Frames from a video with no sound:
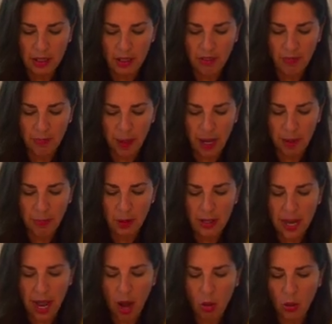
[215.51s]
of paper
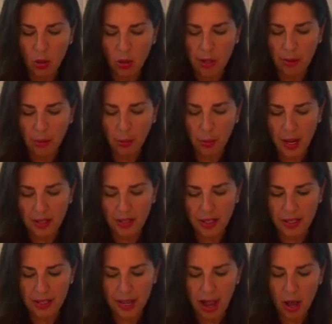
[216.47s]
towel and press
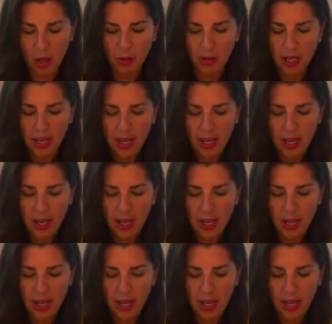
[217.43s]
it down.